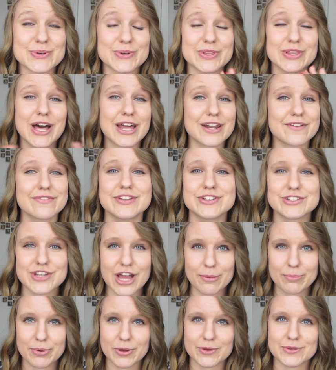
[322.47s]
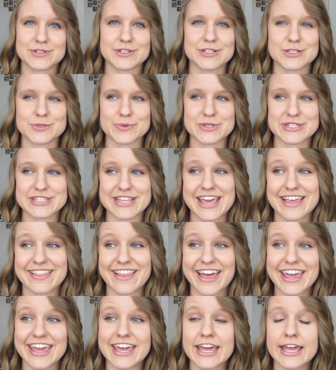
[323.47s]
So a lot of the job postings will say,
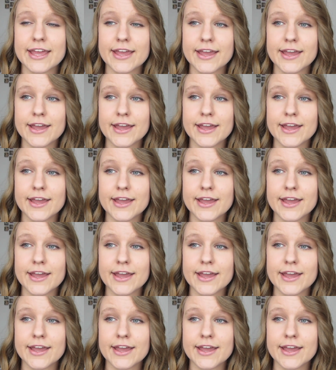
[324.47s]
like,